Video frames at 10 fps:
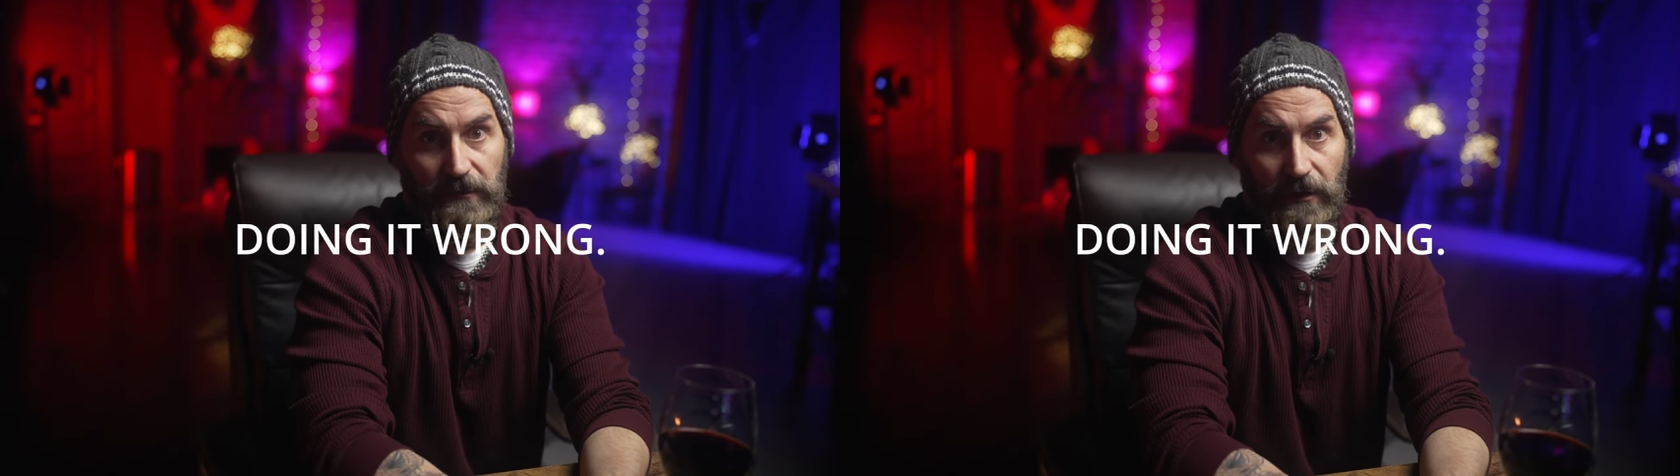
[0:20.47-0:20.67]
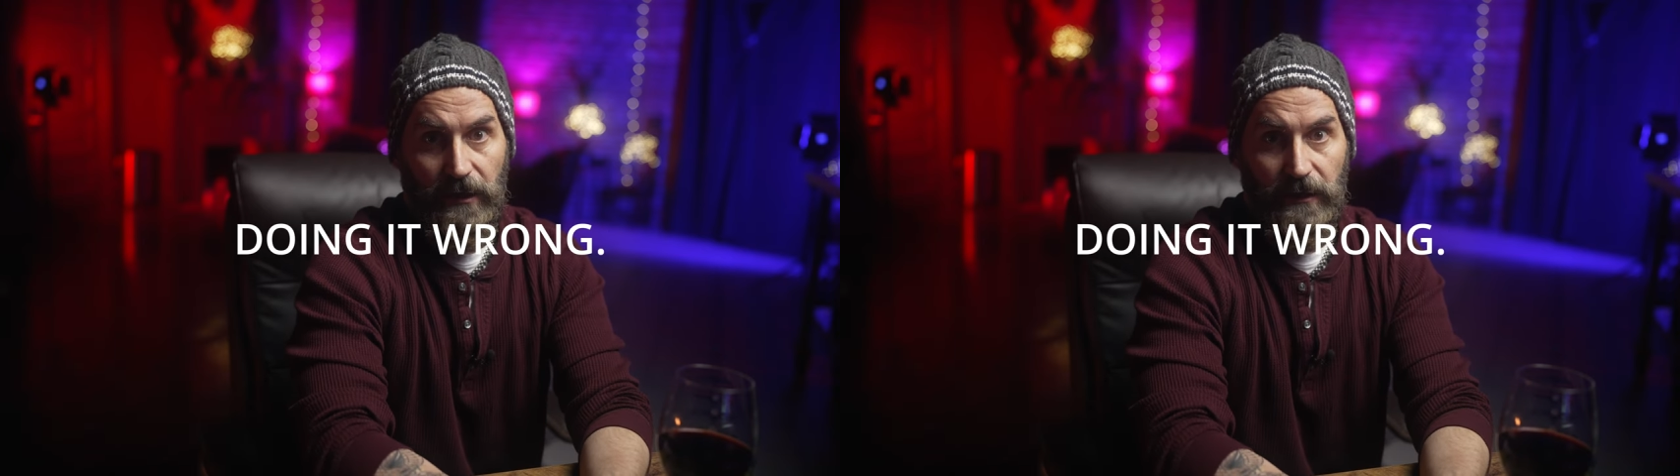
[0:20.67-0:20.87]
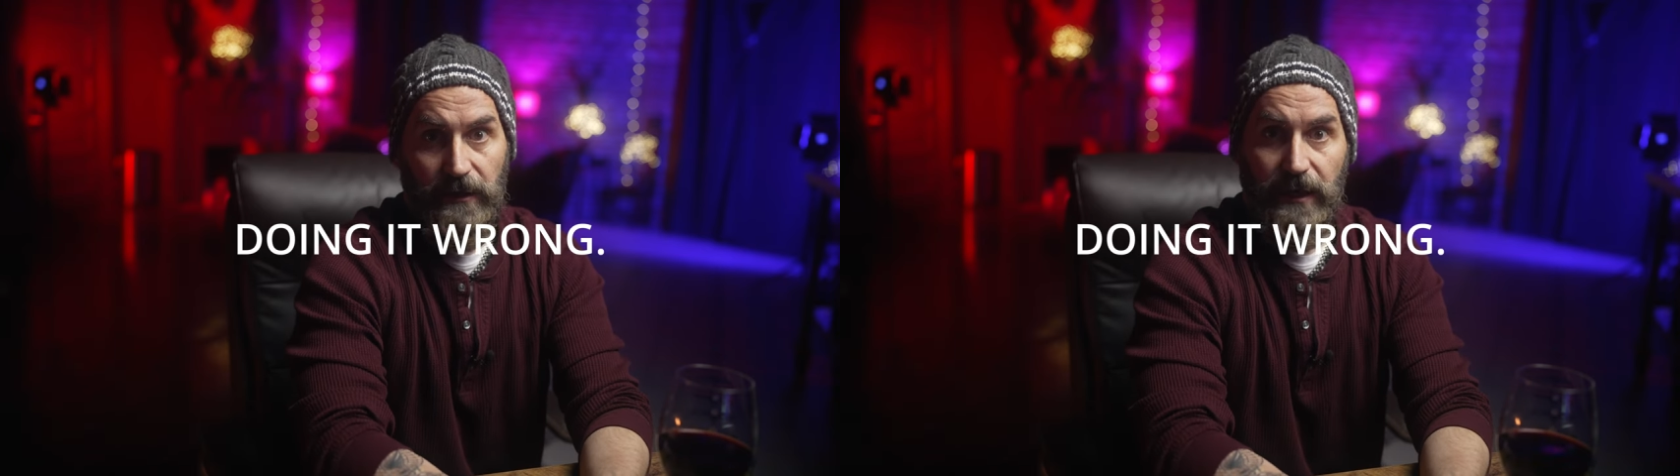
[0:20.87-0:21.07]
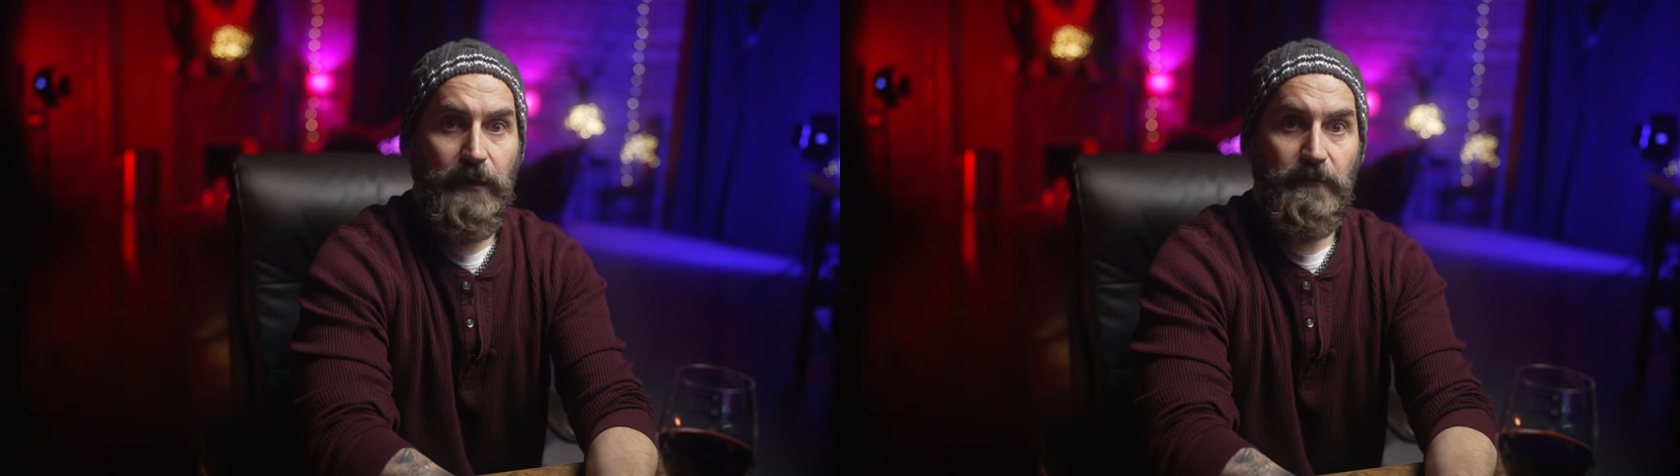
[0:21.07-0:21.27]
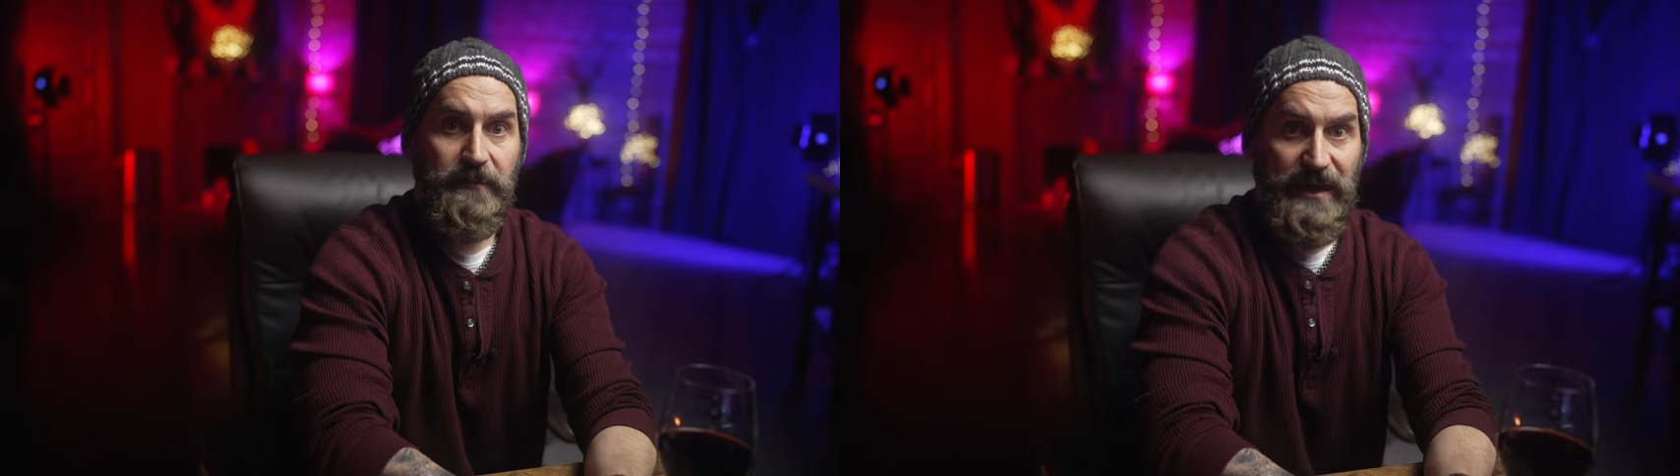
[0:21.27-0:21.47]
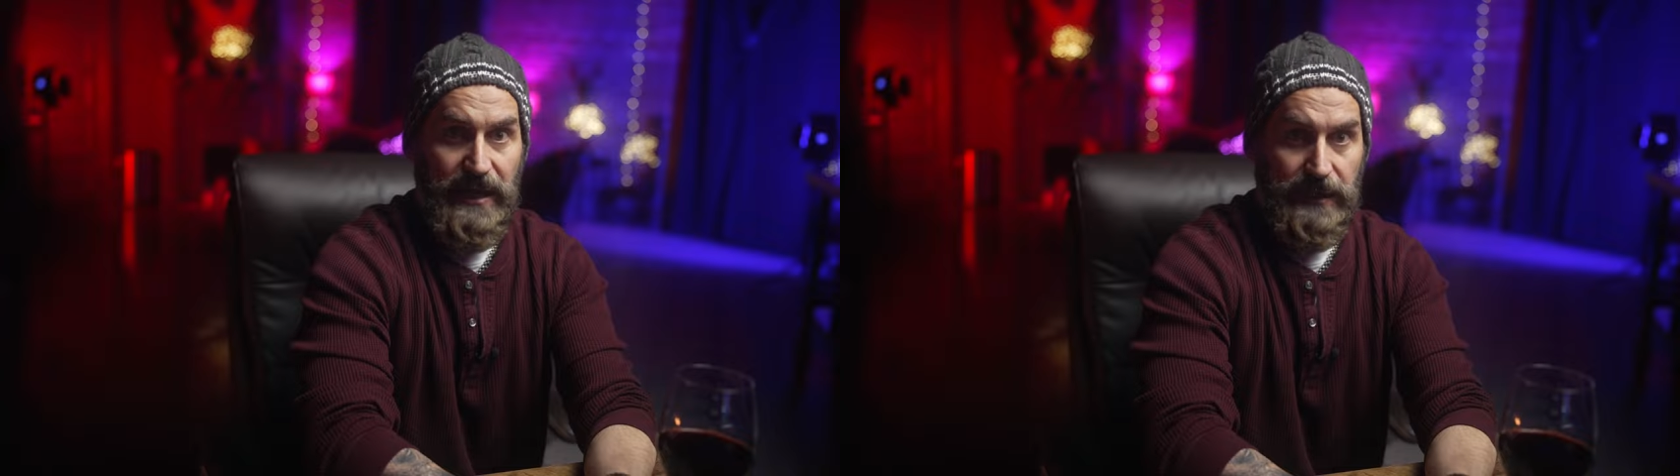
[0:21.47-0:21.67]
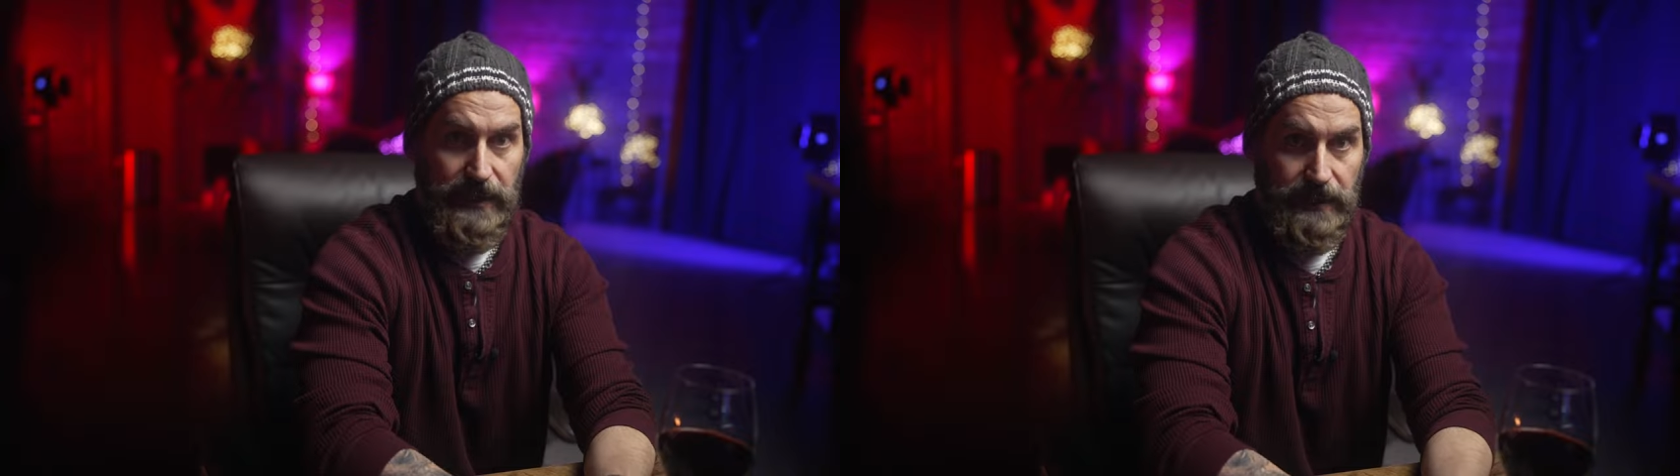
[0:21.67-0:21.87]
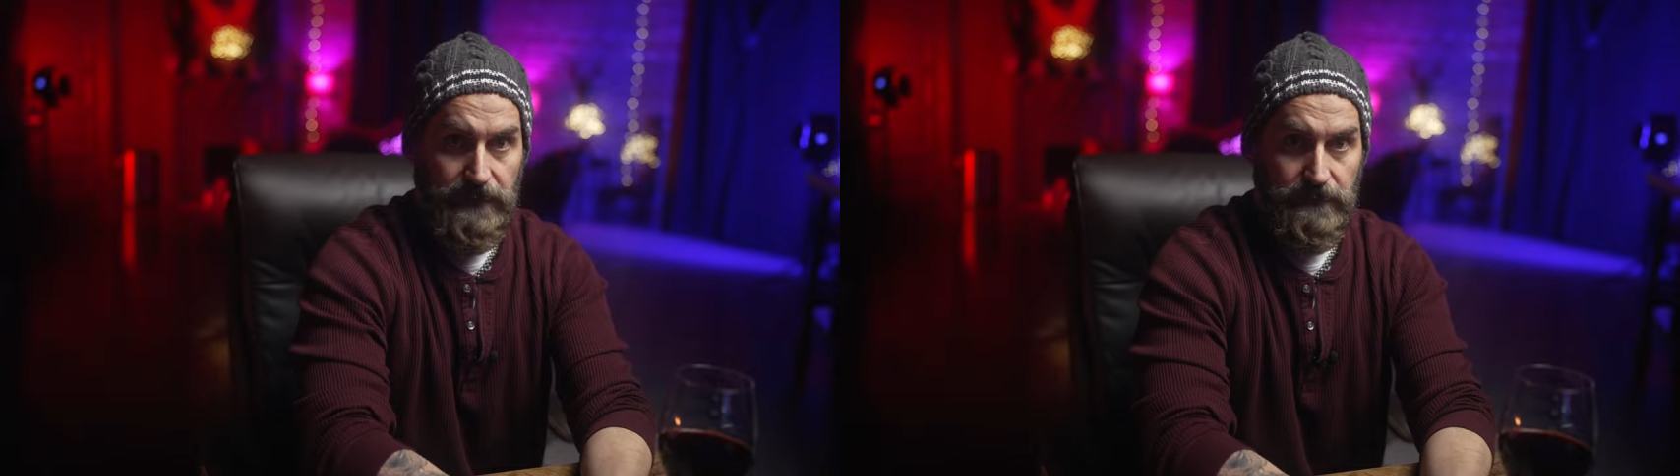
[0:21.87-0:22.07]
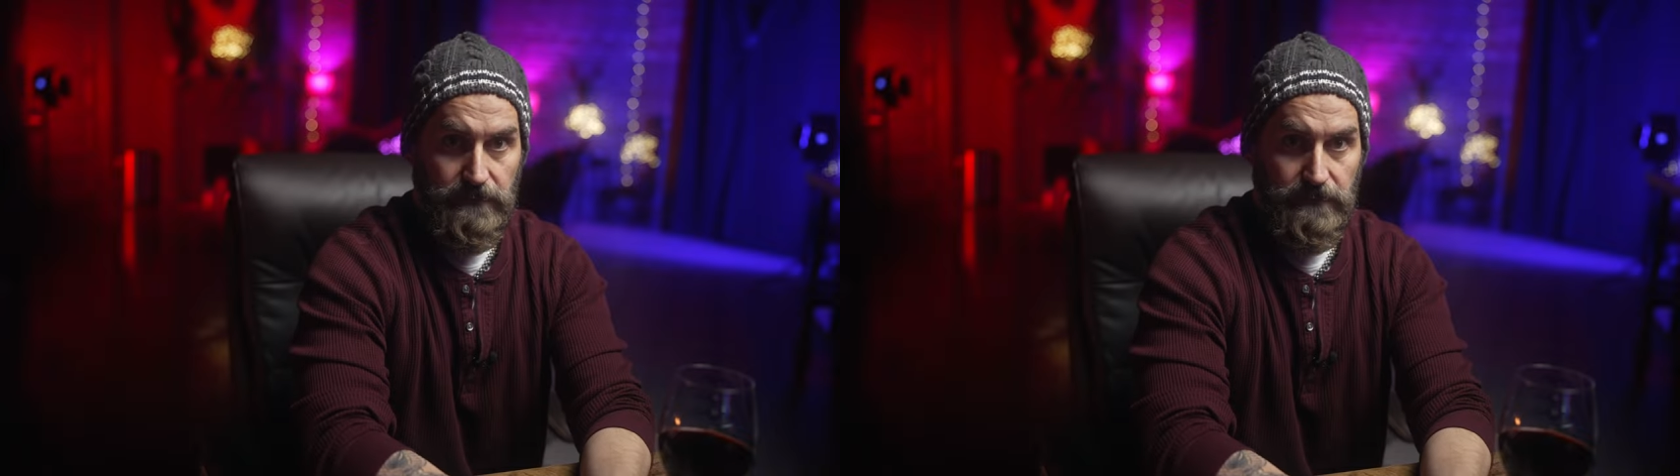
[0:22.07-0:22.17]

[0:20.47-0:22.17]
wrong, I will be editing.